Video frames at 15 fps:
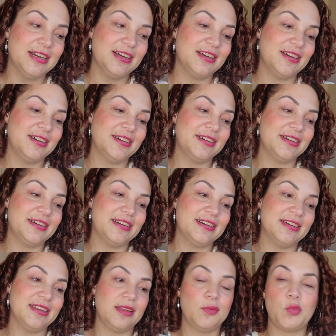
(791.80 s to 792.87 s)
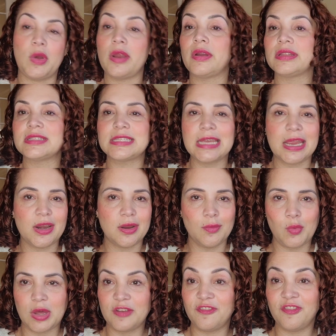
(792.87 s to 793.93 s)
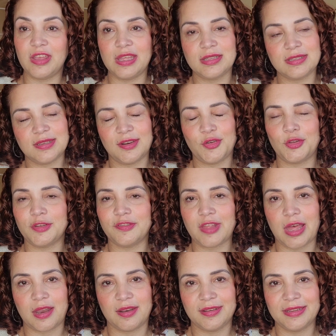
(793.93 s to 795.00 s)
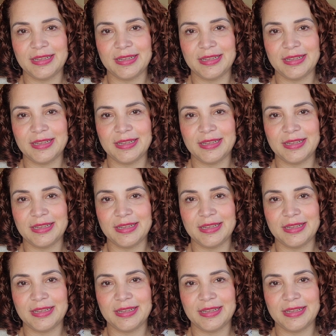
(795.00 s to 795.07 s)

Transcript: And wear and tear and what fits and all of that.